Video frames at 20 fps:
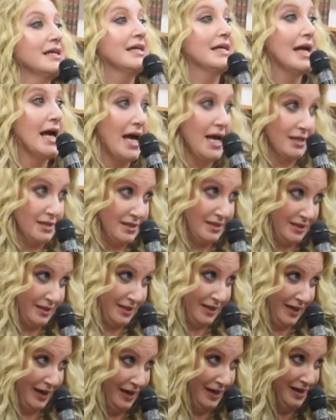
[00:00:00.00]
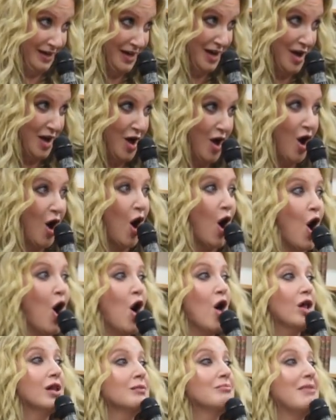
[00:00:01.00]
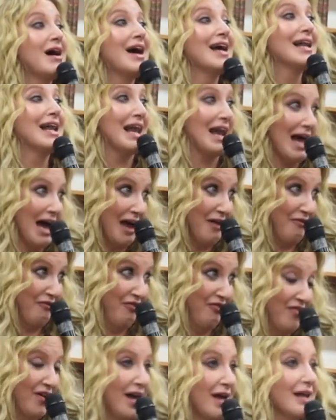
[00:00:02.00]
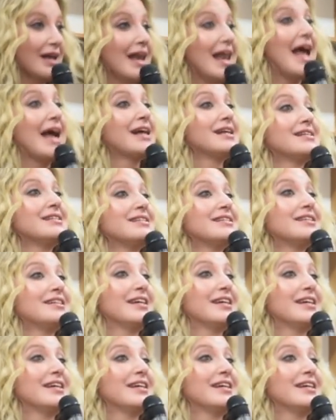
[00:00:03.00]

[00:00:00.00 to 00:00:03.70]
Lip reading: Yes. All my life. Next.